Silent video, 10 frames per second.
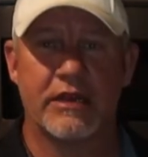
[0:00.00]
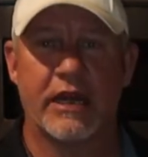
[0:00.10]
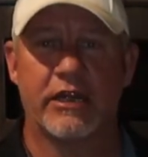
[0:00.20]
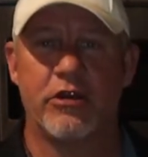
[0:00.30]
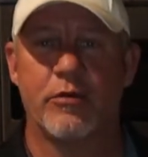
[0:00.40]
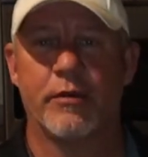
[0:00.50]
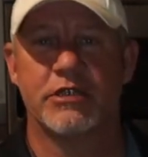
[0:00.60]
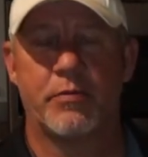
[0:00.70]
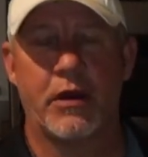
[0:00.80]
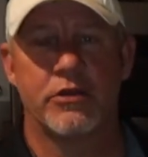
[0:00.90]
thank you to my
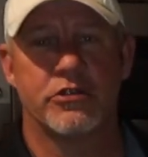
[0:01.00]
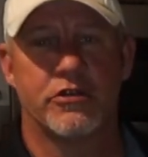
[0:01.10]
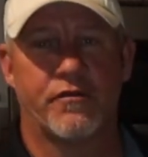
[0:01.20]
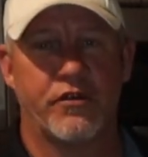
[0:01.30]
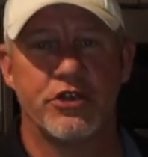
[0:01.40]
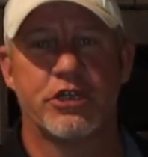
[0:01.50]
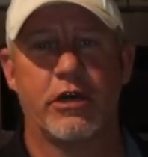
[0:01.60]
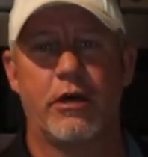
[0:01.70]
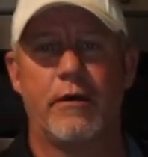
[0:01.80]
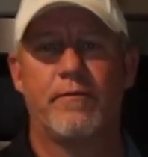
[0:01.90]
sponsors, Fish
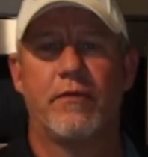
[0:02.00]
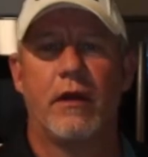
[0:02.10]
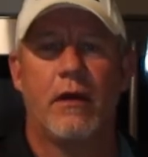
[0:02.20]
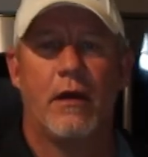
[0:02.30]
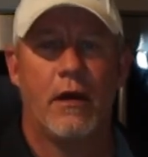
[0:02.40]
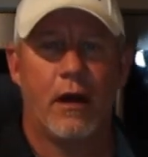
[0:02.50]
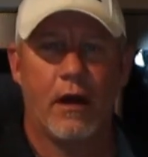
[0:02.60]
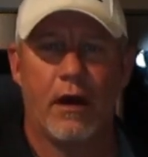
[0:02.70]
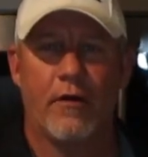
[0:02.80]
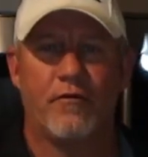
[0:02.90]
Gum,
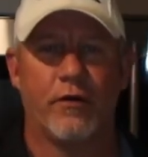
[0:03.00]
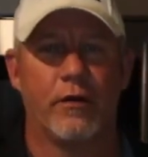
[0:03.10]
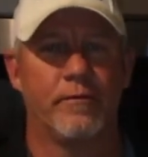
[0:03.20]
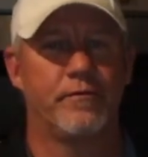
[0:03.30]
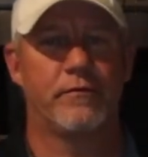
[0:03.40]
for